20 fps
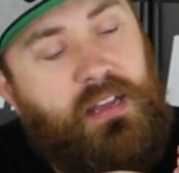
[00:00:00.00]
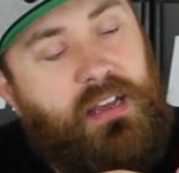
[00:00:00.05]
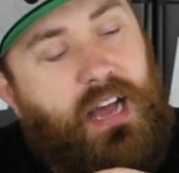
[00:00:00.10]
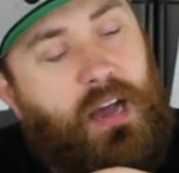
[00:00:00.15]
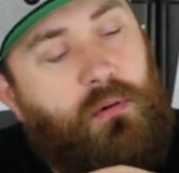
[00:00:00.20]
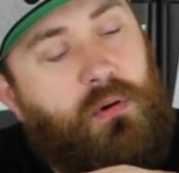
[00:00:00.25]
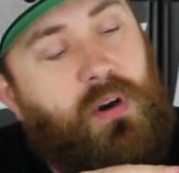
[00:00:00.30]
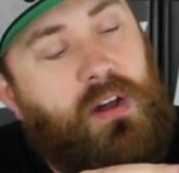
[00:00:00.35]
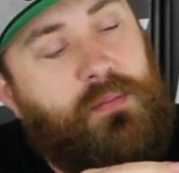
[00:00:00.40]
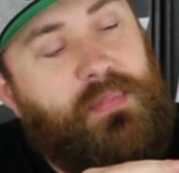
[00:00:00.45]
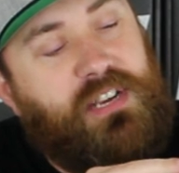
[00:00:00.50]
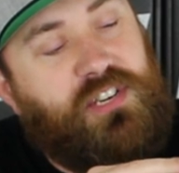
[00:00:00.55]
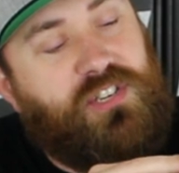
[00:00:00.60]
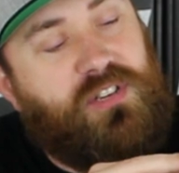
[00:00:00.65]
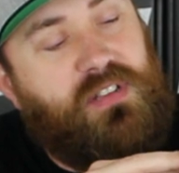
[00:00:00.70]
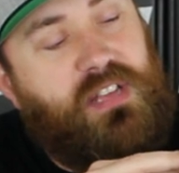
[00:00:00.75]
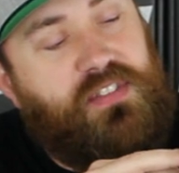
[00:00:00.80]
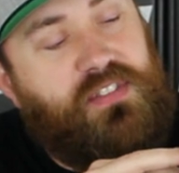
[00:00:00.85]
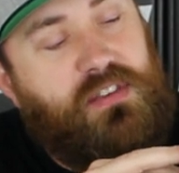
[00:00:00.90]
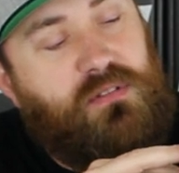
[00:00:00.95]
Uh, we want to make
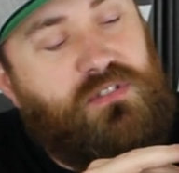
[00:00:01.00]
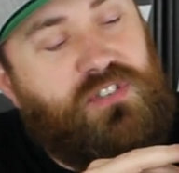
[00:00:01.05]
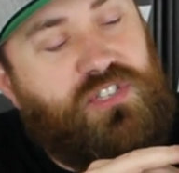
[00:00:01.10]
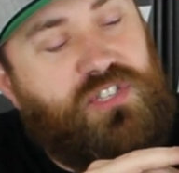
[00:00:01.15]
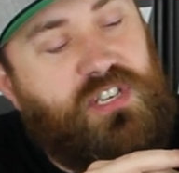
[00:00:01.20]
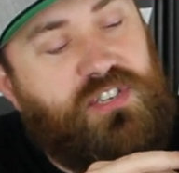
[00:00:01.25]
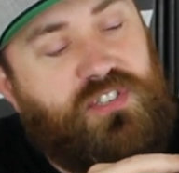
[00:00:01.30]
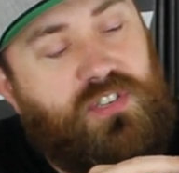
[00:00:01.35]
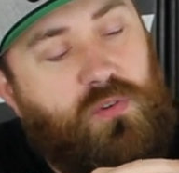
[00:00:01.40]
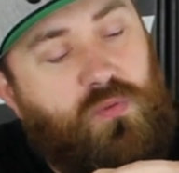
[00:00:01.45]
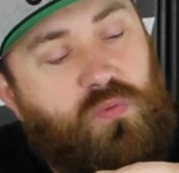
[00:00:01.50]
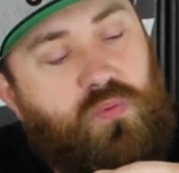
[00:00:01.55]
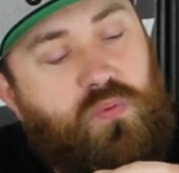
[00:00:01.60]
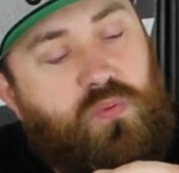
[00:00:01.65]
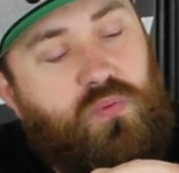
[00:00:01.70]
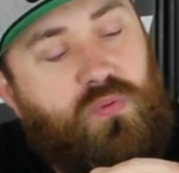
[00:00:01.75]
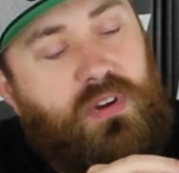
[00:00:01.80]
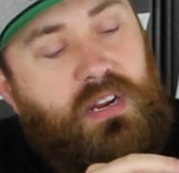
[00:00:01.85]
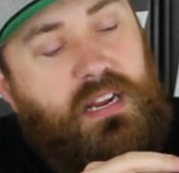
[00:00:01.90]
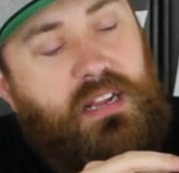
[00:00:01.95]
sure that it was just a
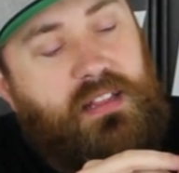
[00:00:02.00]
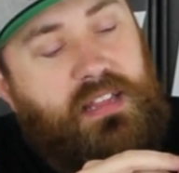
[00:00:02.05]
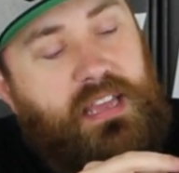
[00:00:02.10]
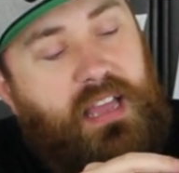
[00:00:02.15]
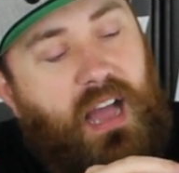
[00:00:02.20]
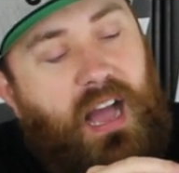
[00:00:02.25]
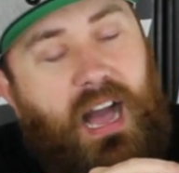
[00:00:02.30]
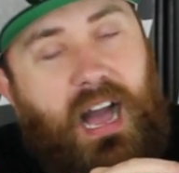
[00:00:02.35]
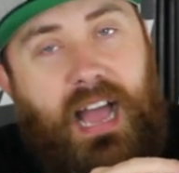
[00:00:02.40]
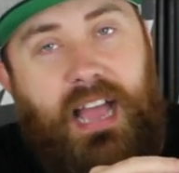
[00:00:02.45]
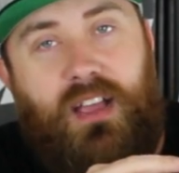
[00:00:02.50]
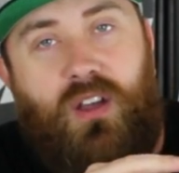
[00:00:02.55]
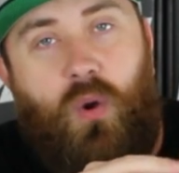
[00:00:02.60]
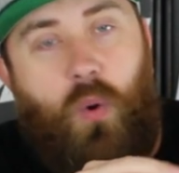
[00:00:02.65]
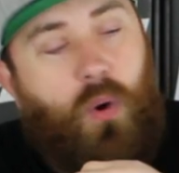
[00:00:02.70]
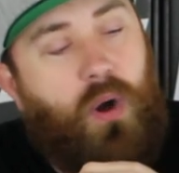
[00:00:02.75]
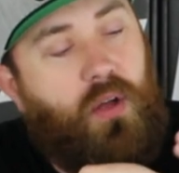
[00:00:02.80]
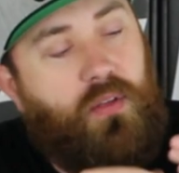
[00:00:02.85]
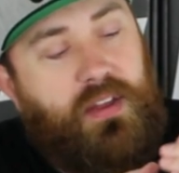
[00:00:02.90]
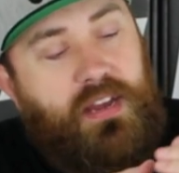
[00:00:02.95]
really high
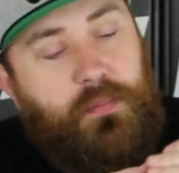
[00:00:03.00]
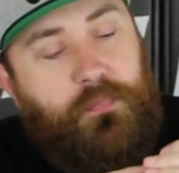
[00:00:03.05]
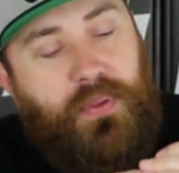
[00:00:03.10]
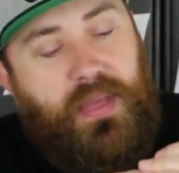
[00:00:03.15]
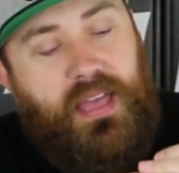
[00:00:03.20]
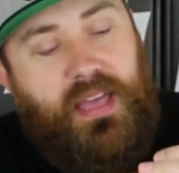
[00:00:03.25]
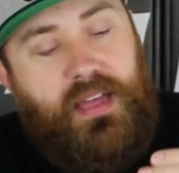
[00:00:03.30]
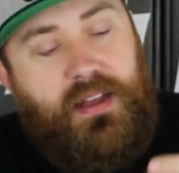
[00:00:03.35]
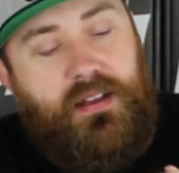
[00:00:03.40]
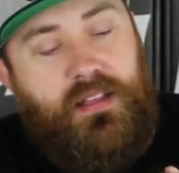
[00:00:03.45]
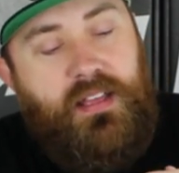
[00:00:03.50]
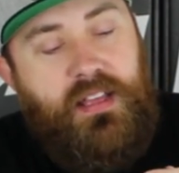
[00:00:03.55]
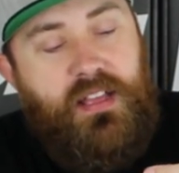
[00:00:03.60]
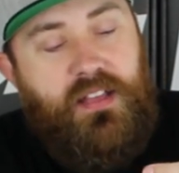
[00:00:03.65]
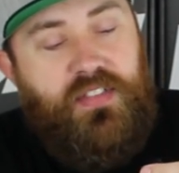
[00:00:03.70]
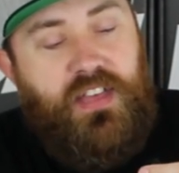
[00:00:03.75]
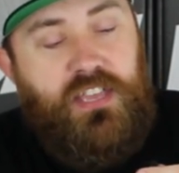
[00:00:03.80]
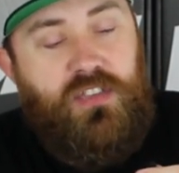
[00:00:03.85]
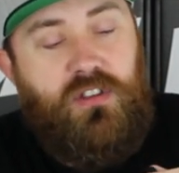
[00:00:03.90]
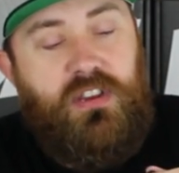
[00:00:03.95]
quality pin
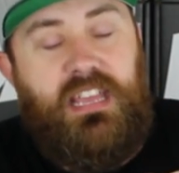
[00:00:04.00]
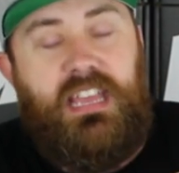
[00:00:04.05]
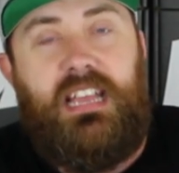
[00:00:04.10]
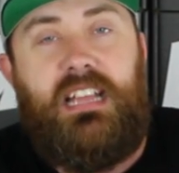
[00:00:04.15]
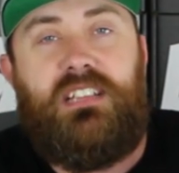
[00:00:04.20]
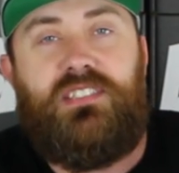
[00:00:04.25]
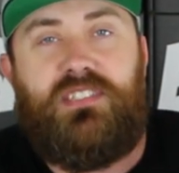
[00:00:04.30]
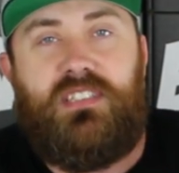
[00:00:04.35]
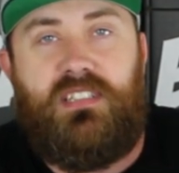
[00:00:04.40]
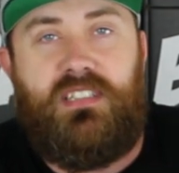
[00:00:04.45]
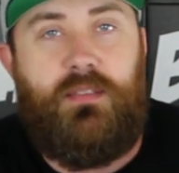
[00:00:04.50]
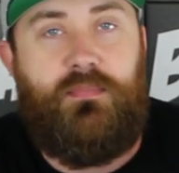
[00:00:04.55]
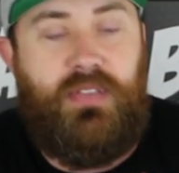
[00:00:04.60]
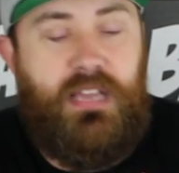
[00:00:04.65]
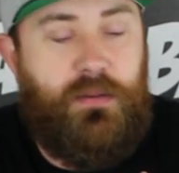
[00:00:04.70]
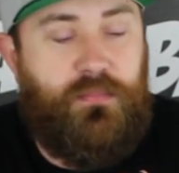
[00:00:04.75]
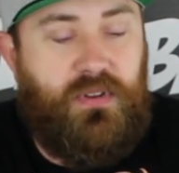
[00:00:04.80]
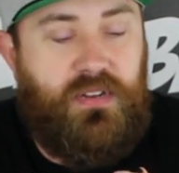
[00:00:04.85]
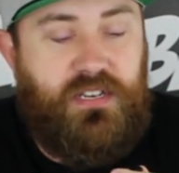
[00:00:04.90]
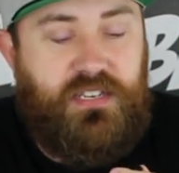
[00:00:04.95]
that you'd instantly
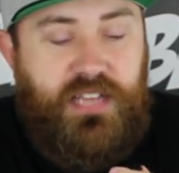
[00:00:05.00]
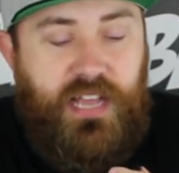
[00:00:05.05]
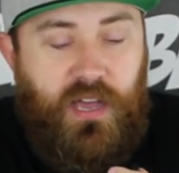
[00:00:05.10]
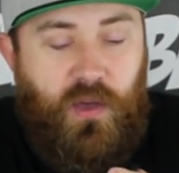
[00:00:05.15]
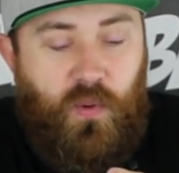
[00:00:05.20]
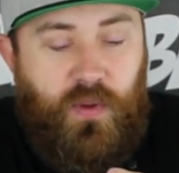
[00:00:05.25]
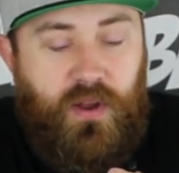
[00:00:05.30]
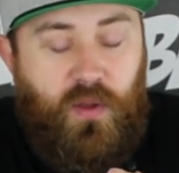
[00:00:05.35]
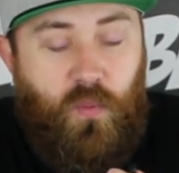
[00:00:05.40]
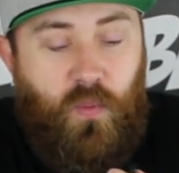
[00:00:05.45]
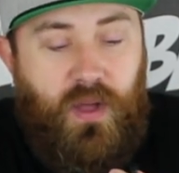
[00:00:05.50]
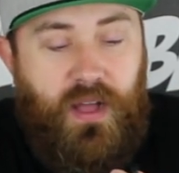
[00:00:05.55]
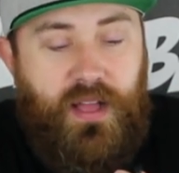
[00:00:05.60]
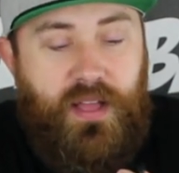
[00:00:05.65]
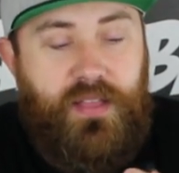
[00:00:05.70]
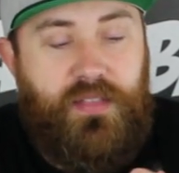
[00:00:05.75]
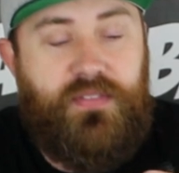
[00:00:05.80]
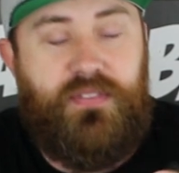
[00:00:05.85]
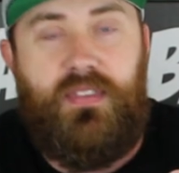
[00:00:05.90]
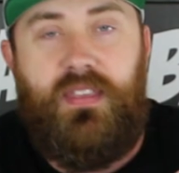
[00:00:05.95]
be able to tell what it
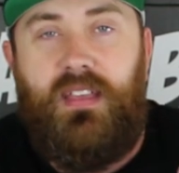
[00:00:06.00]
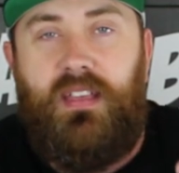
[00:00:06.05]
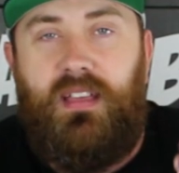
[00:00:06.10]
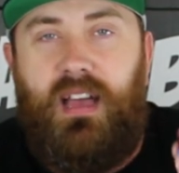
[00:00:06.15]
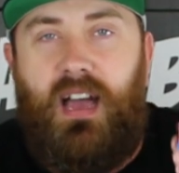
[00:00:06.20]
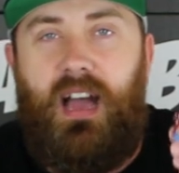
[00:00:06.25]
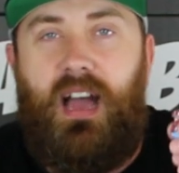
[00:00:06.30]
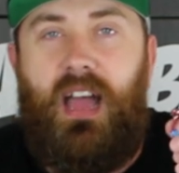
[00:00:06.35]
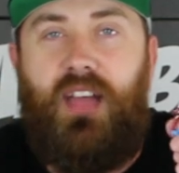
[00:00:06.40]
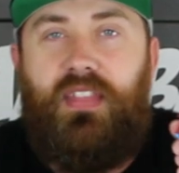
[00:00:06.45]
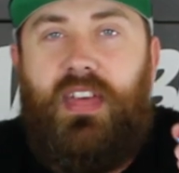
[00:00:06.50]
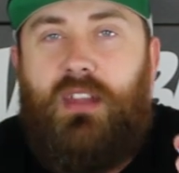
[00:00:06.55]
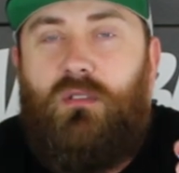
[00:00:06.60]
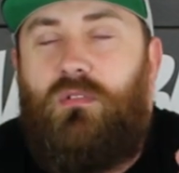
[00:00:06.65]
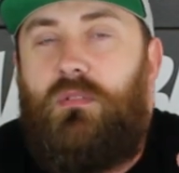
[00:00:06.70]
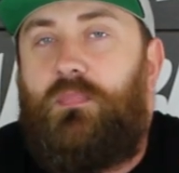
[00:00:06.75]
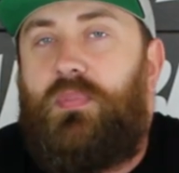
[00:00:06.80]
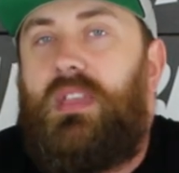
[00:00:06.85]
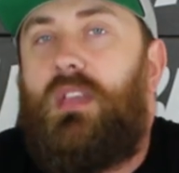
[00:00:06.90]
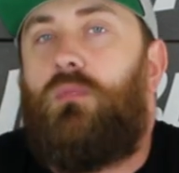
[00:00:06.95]
was uh, and that it
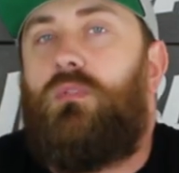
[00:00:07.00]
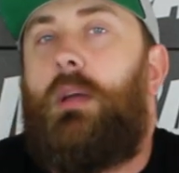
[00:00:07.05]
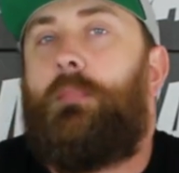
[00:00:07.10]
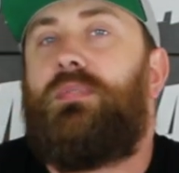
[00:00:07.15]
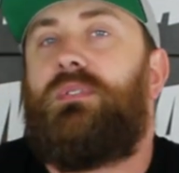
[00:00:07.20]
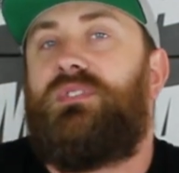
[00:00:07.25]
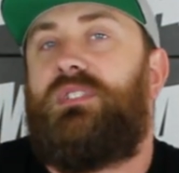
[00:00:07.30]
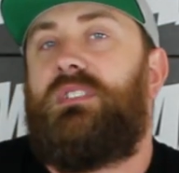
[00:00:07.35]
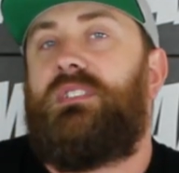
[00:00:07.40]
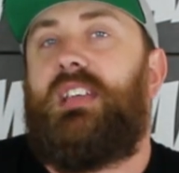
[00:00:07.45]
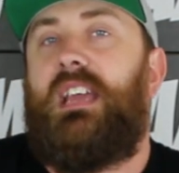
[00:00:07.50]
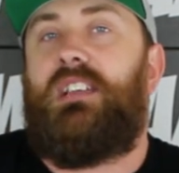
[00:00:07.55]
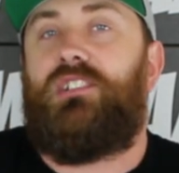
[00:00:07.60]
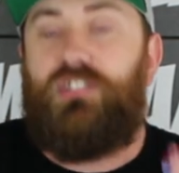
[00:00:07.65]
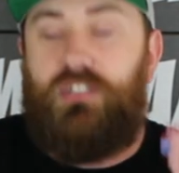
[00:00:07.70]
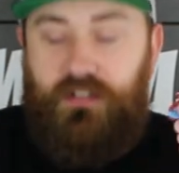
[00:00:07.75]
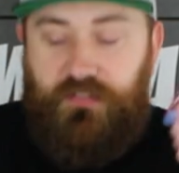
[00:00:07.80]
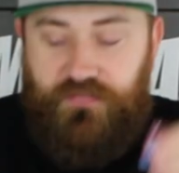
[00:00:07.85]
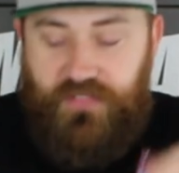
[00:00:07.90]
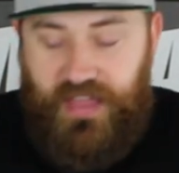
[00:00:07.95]
would be a representation of